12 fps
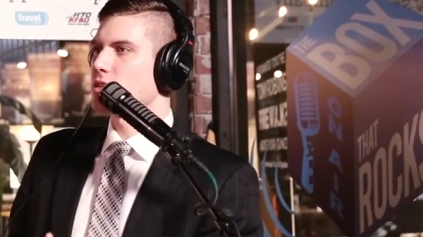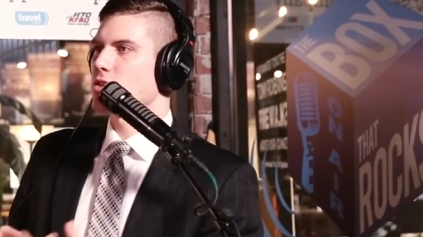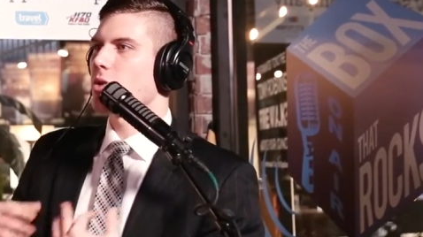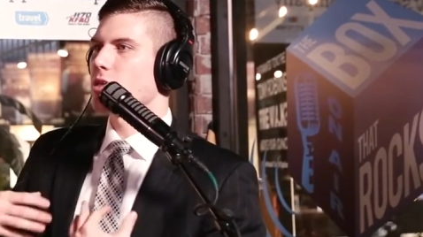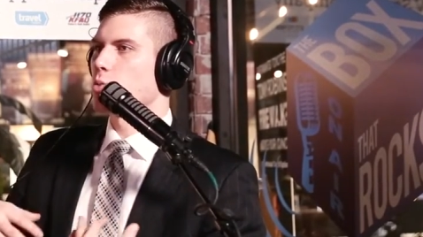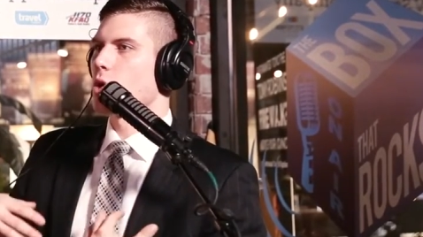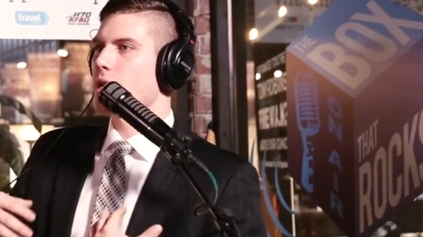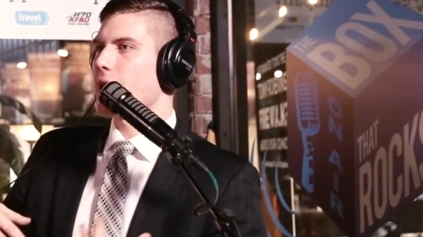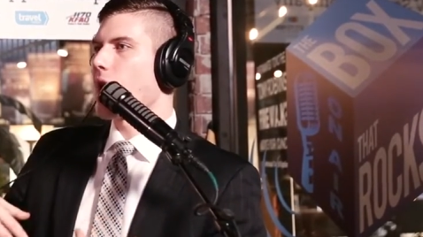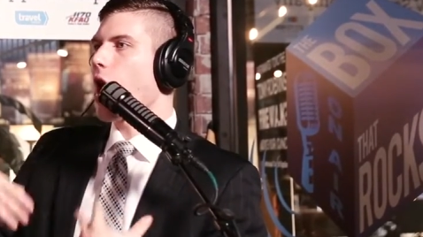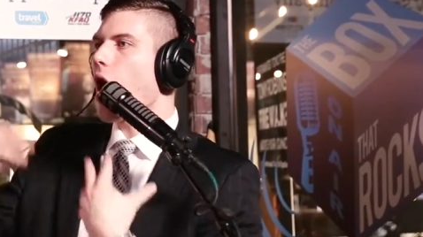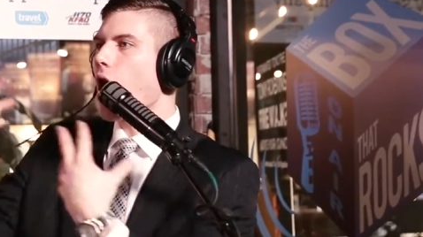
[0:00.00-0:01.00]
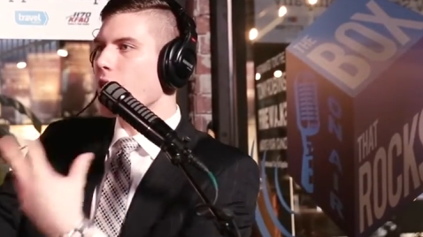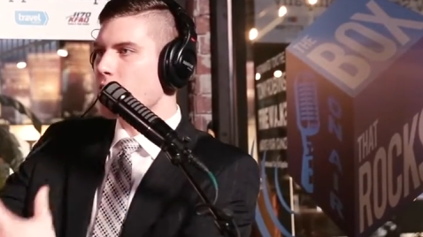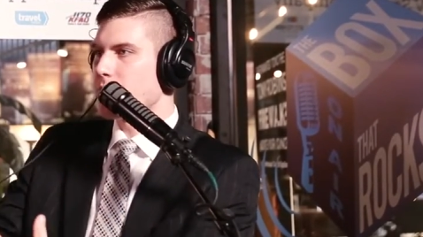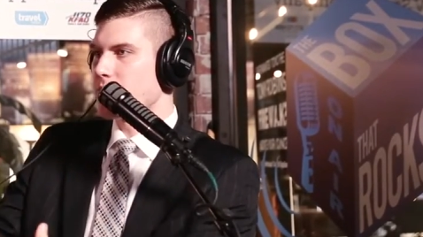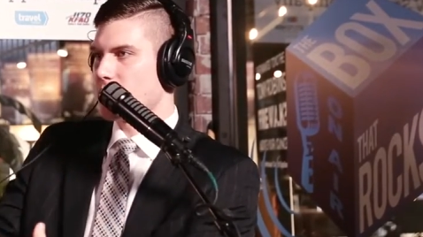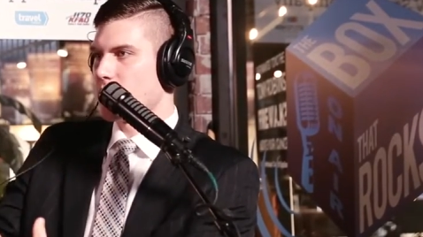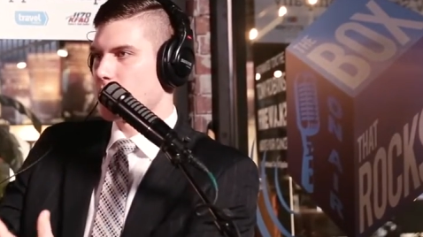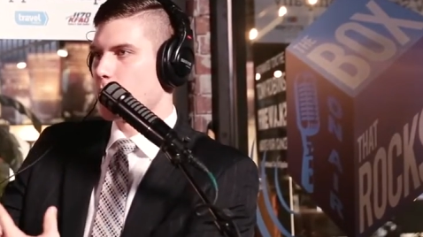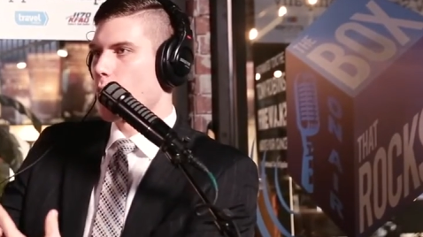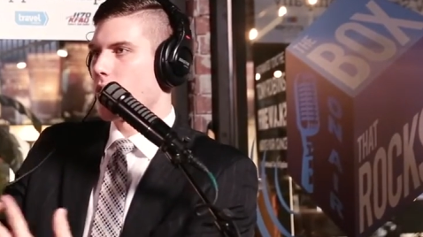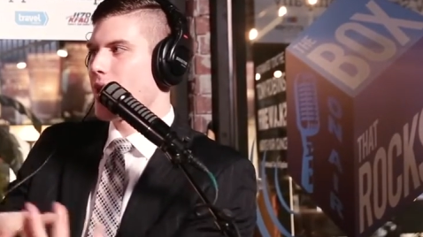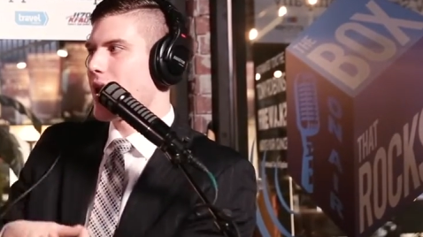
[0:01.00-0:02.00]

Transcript: So he's working on the business more,